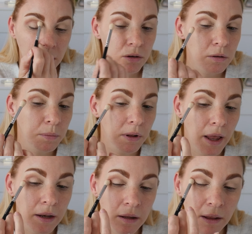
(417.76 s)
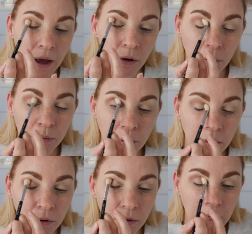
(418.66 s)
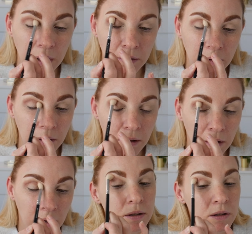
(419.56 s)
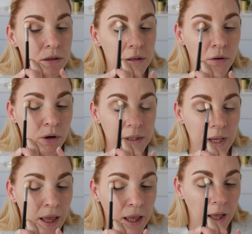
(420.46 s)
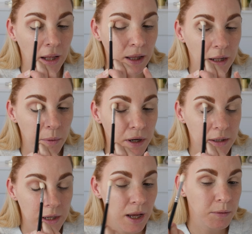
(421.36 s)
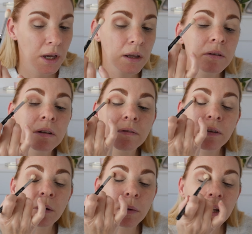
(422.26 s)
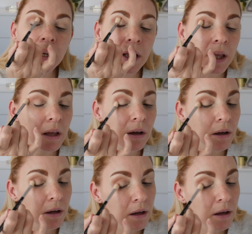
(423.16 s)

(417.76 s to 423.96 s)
just blend that up through the crease. It's going to take a little bit of time to get used to filming in here.